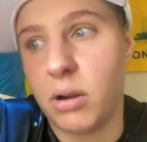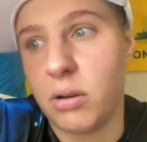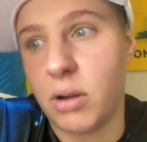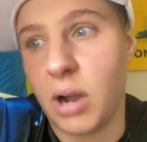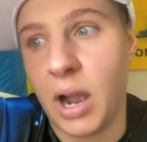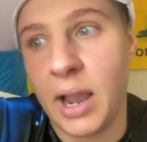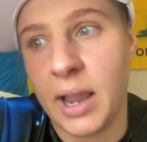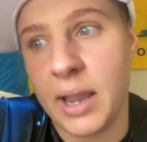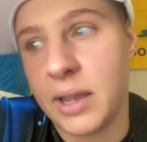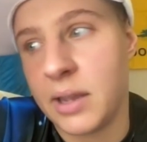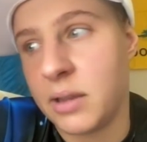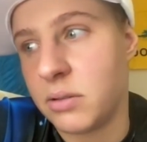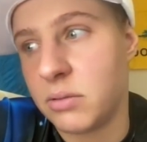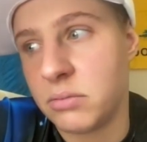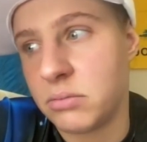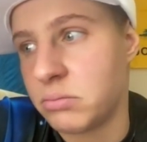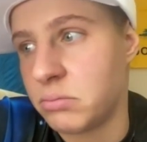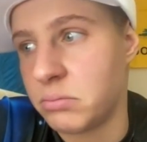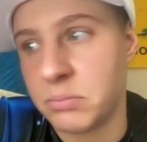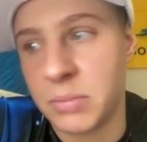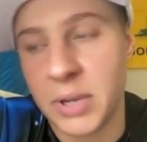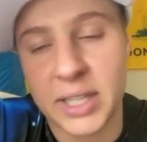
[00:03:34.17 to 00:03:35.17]
I
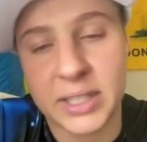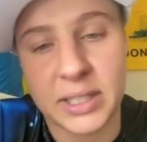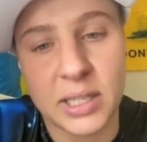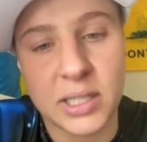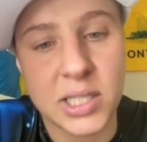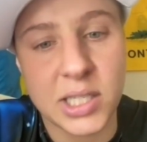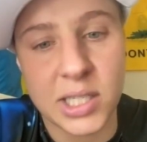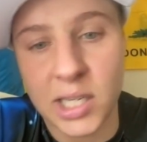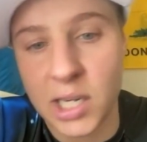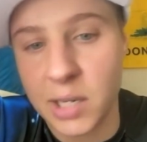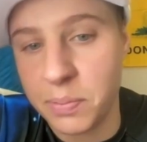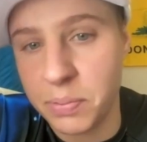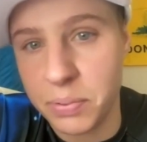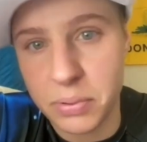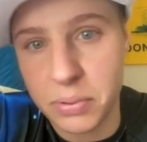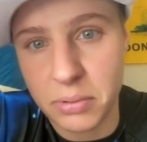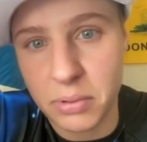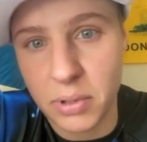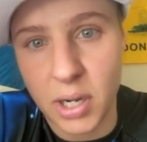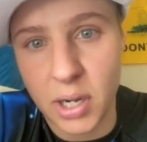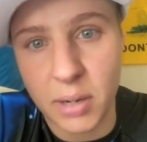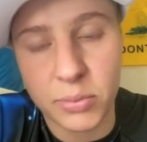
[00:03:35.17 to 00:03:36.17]
better sleep,
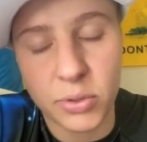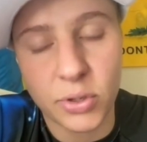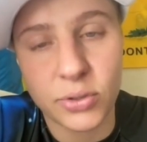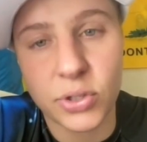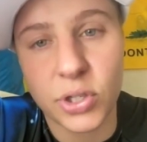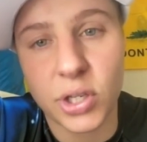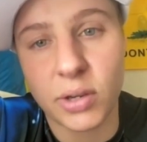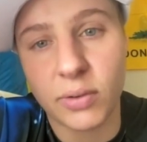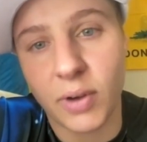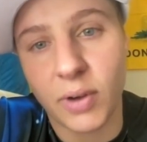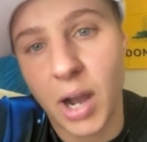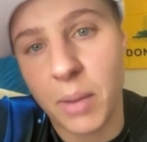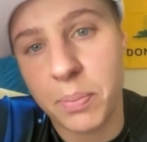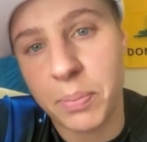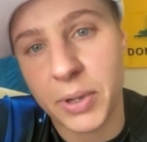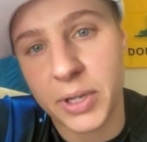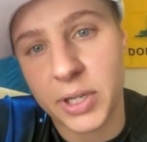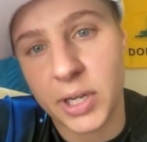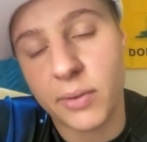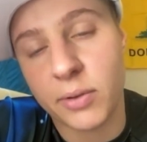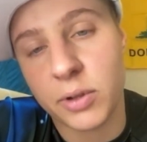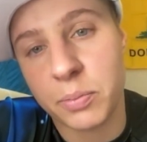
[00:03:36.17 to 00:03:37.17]
I'm not give up,
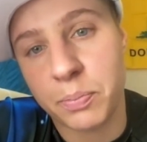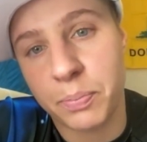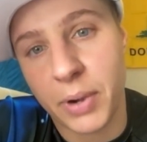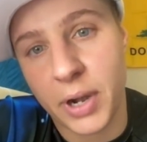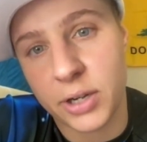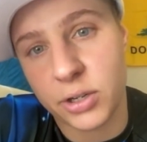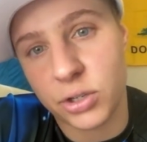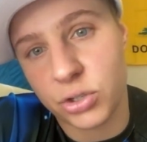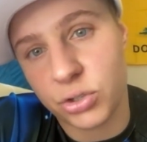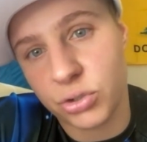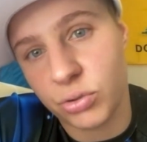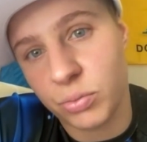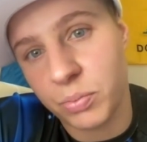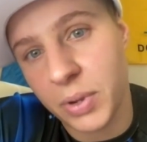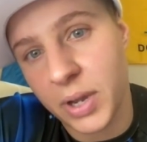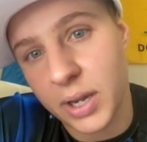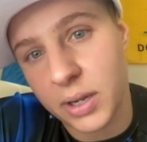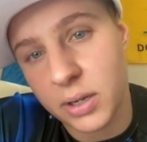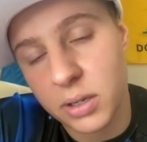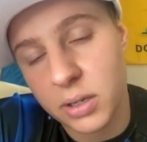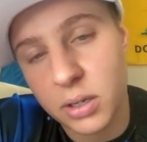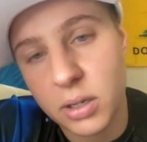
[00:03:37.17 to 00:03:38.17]
and I will punish you
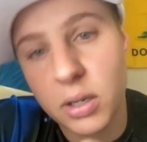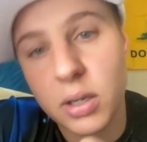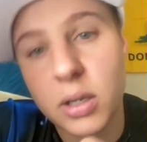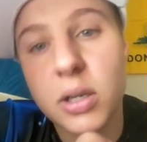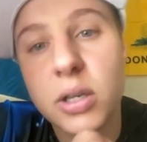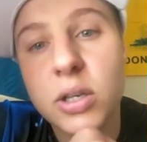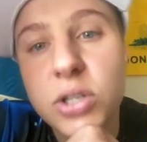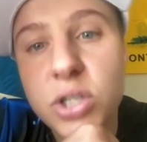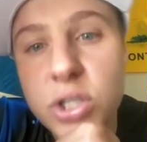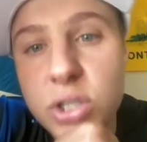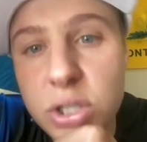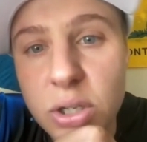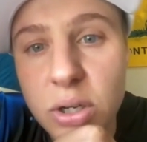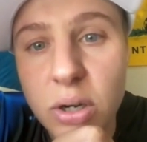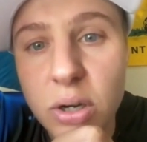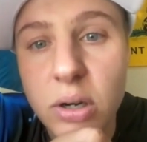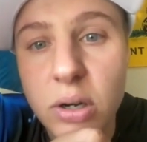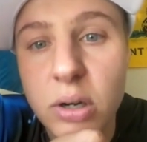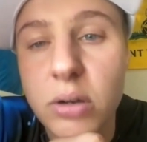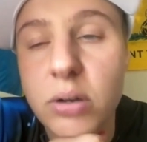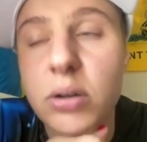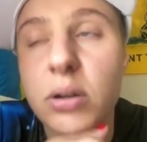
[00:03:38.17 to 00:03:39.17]
back.
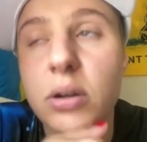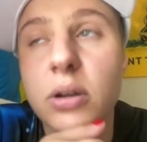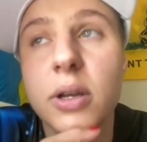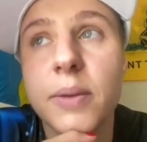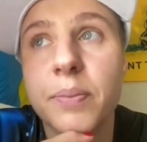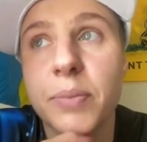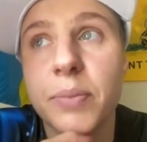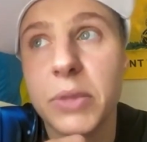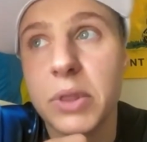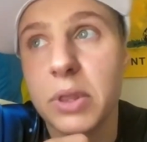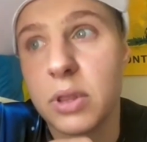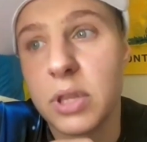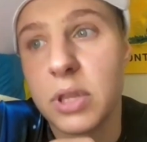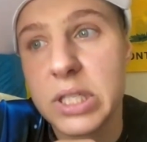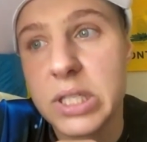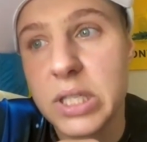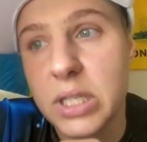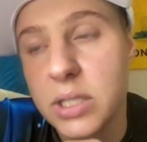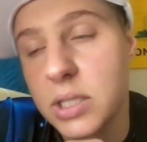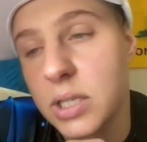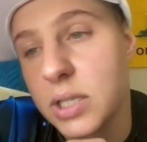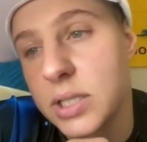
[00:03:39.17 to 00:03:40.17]
So
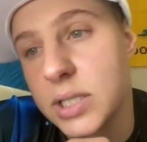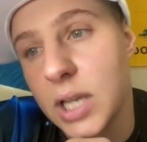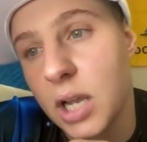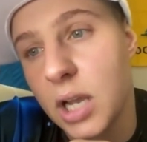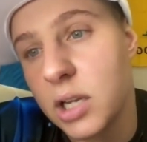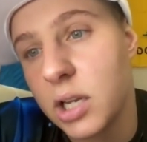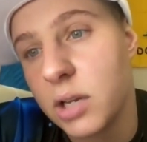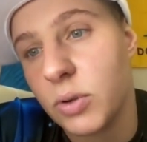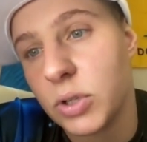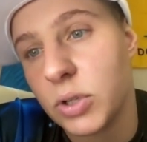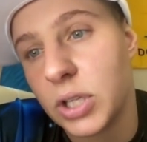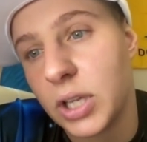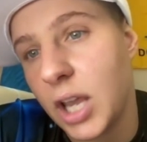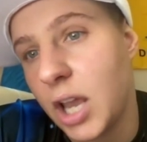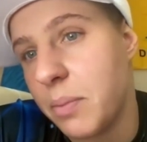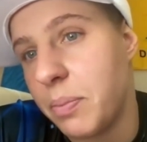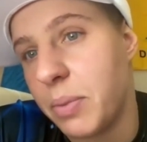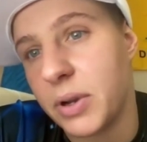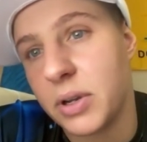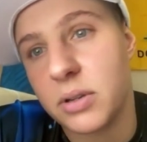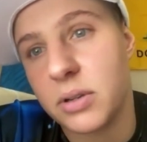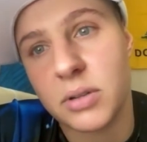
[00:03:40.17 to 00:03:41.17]
this is exactly what
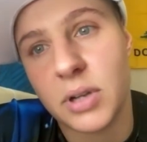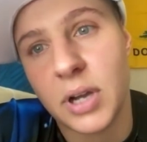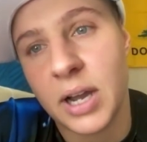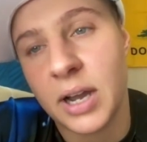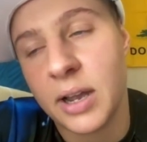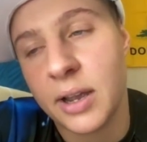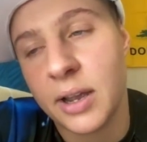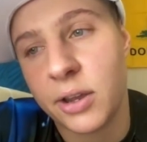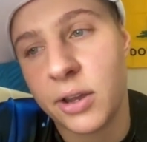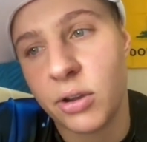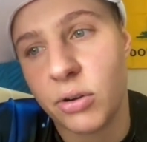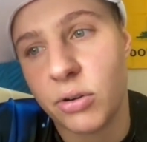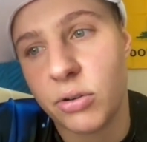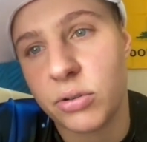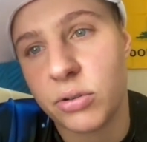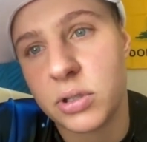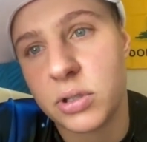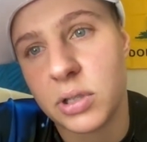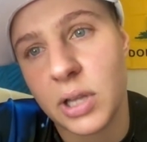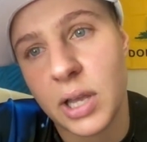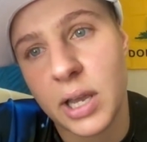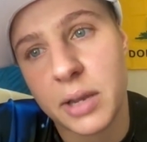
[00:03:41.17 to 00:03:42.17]
happened. I heard,
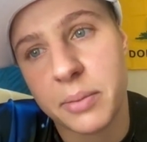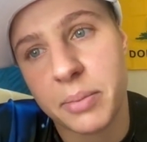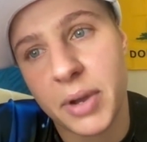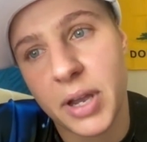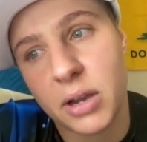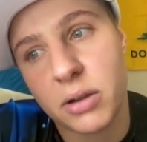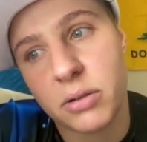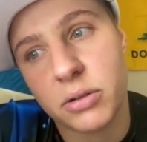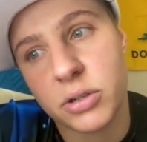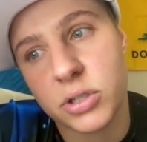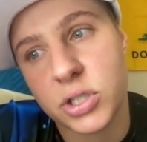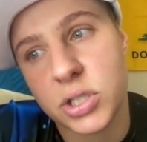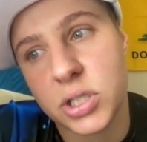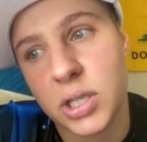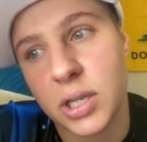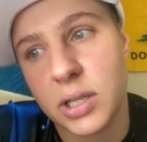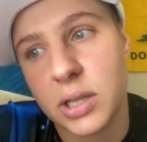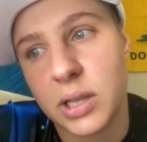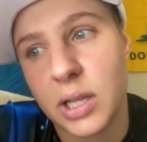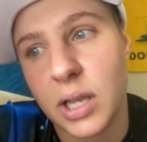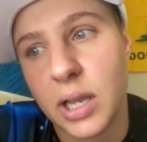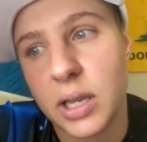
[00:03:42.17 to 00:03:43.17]
like my coach
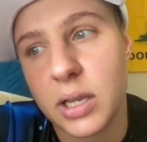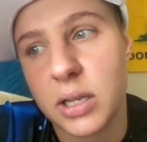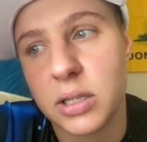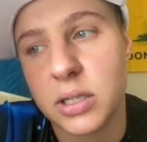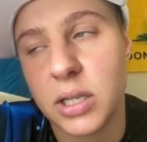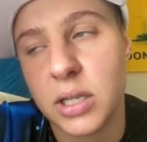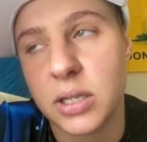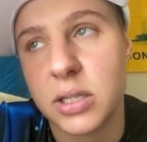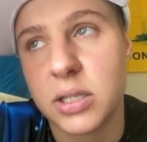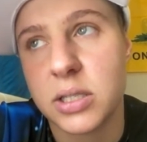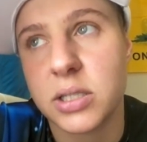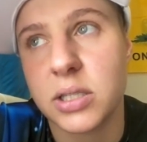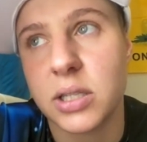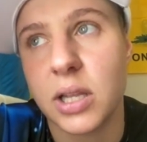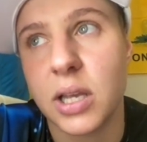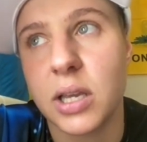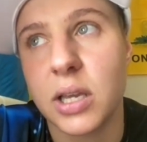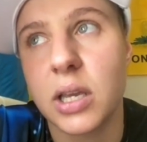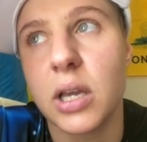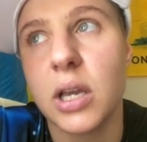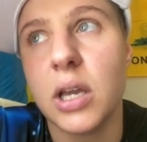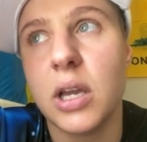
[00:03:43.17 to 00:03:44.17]
said, like Dennis,
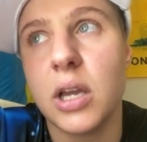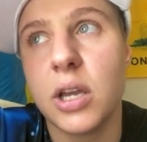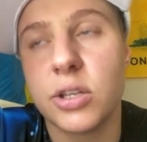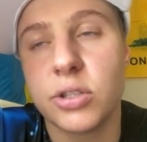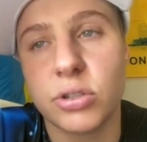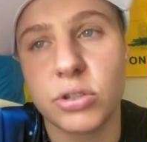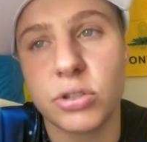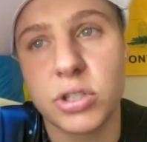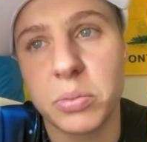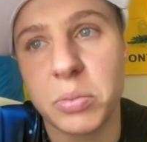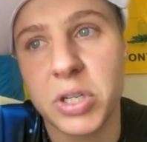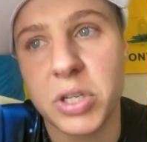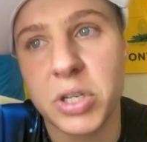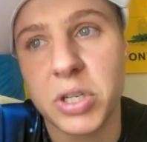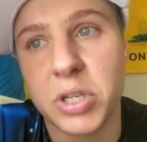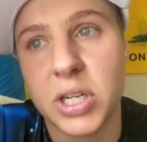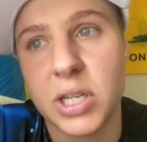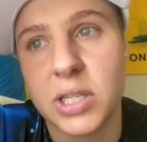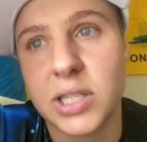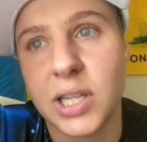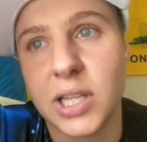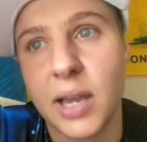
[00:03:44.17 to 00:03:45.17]
like 30
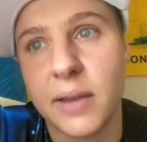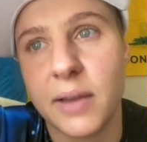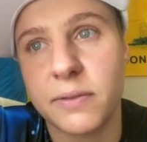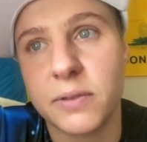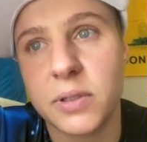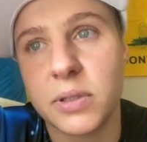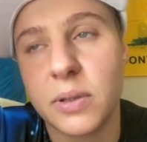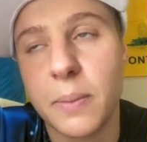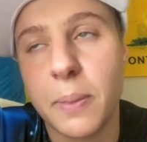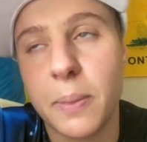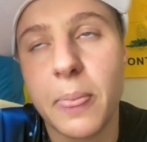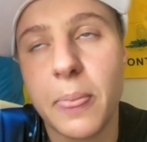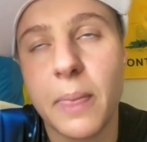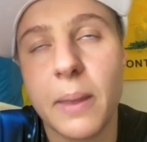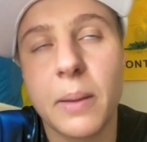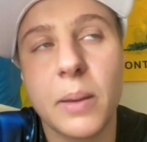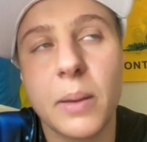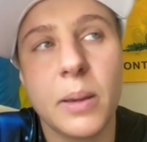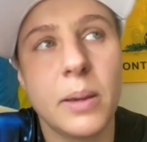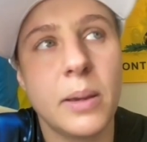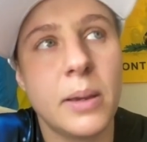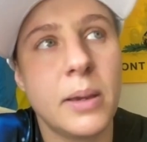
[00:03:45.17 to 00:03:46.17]
minutes left,
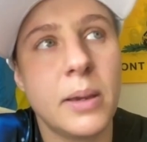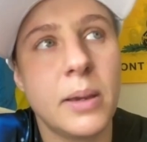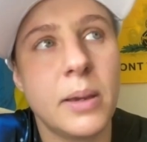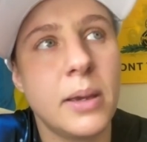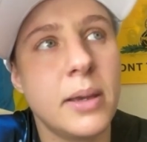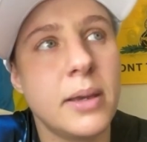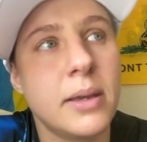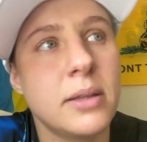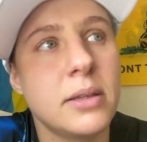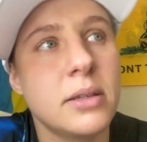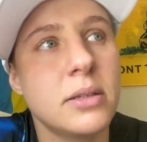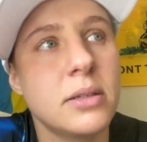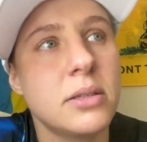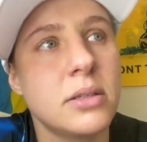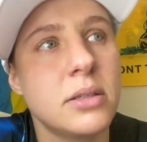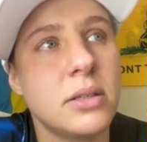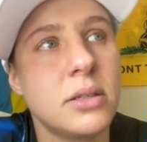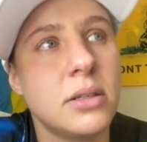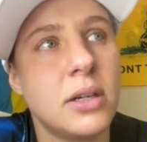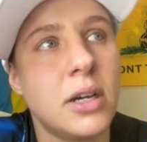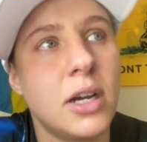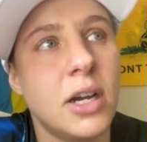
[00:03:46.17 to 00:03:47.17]
and
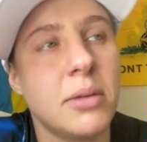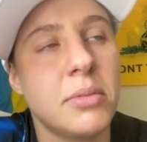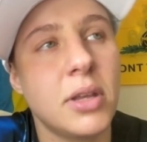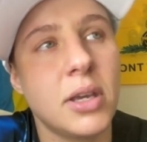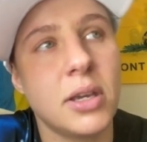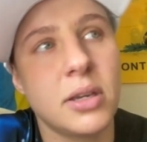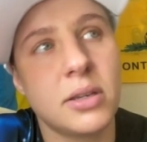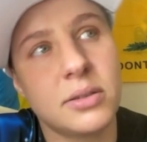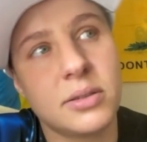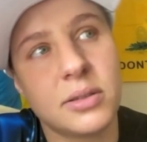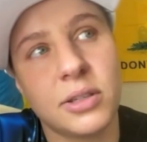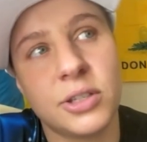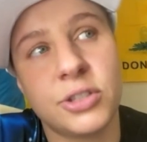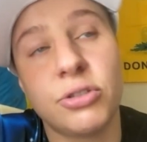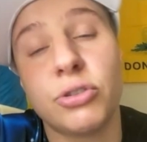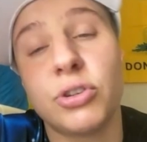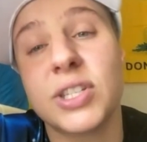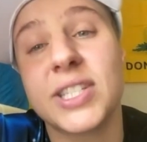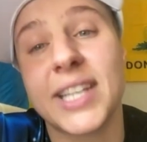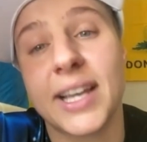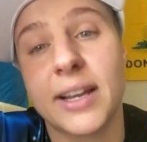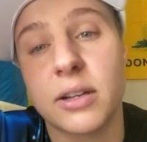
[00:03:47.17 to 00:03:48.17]
I'm like
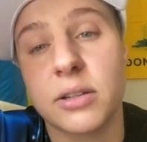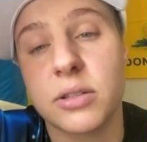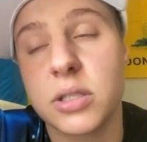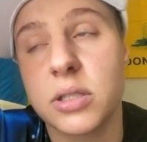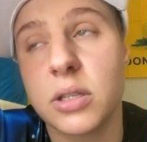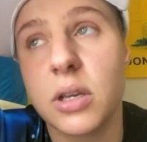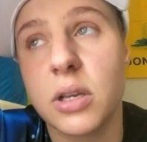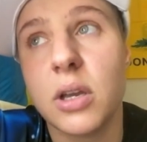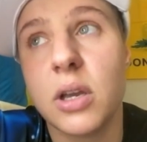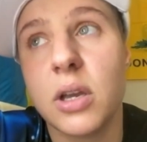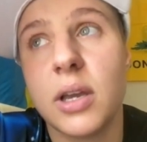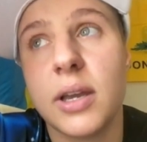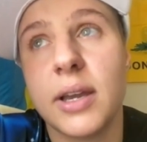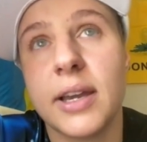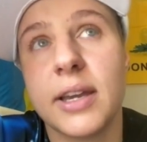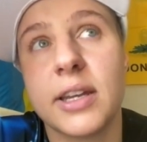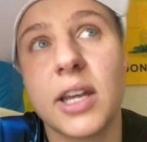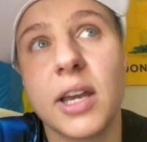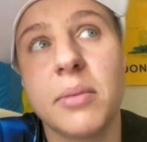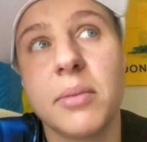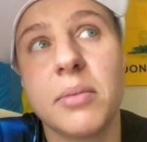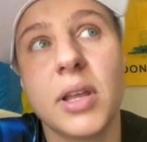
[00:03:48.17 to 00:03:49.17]
30 seconds,
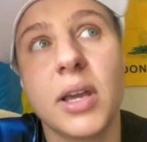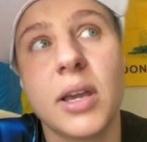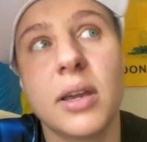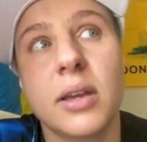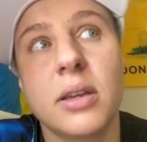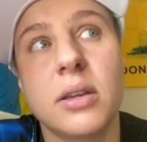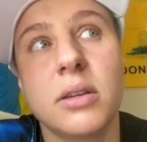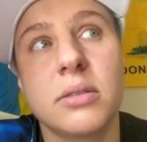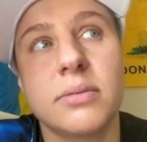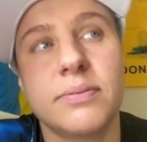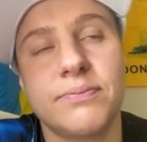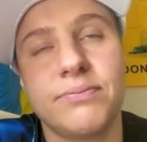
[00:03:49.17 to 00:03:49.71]
and I'm like